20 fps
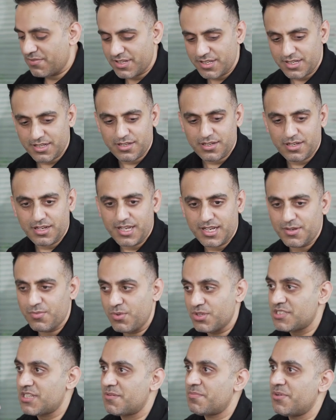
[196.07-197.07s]
I've had a I had a
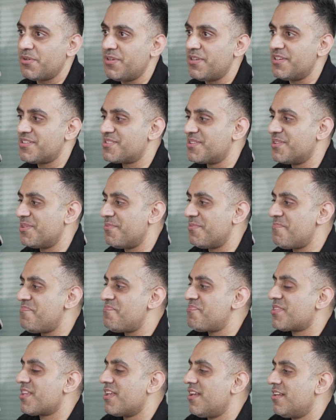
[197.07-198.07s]
WhatsApp earlier, so
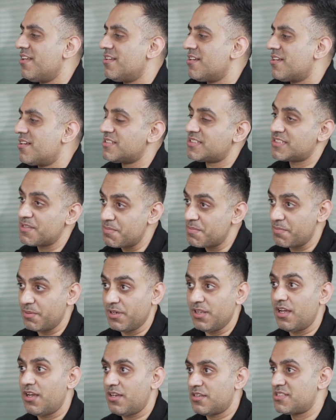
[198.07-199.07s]
because some
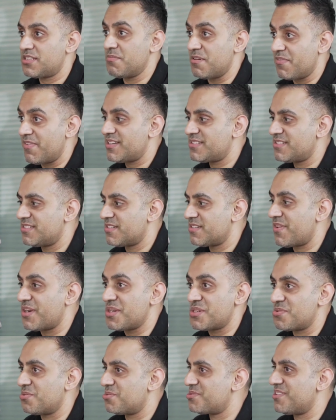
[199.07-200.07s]
people, are, some investors are
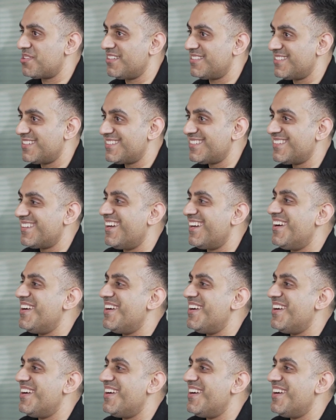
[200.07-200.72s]
very short sighted.